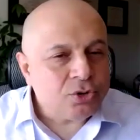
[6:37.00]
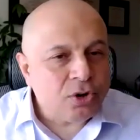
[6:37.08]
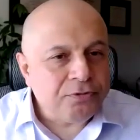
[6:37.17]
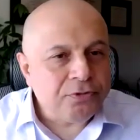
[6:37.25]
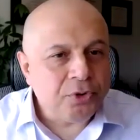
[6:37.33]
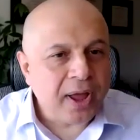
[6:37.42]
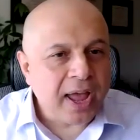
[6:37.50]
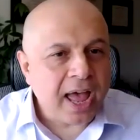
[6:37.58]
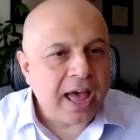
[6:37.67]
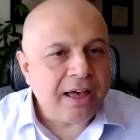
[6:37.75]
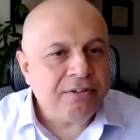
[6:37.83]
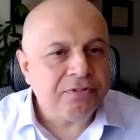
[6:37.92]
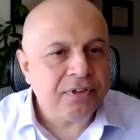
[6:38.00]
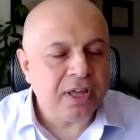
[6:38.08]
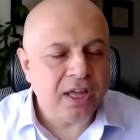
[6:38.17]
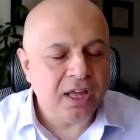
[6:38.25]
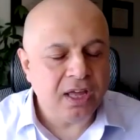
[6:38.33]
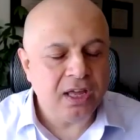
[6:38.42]
So if you have
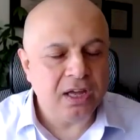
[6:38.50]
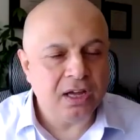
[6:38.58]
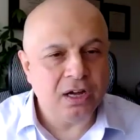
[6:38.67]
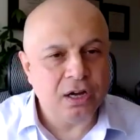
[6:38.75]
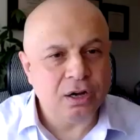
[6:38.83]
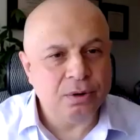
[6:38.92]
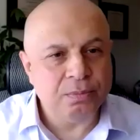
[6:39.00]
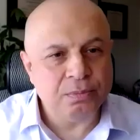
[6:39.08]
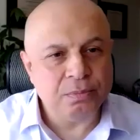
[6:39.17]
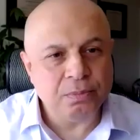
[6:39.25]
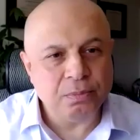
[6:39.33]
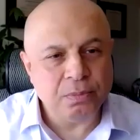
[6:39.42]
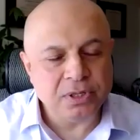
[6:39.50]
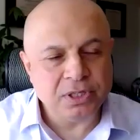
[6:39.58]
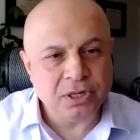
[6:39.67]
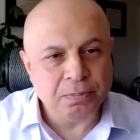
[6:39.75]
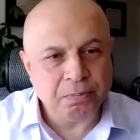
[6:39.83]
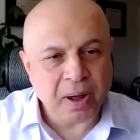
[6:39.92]
a
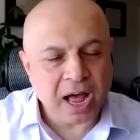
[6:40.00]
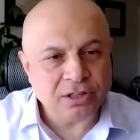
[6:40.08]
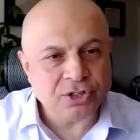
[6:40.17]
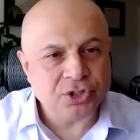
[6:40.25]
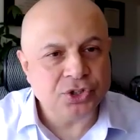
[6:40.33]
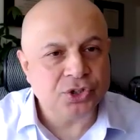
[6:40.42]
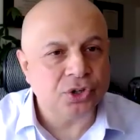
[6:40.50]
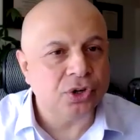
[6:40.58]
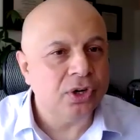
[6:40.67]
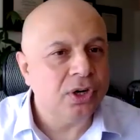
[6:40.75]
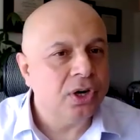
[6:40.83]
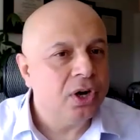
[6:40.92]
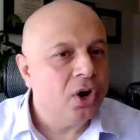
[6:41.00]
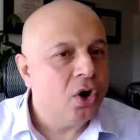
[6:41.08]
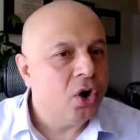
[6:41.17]
posture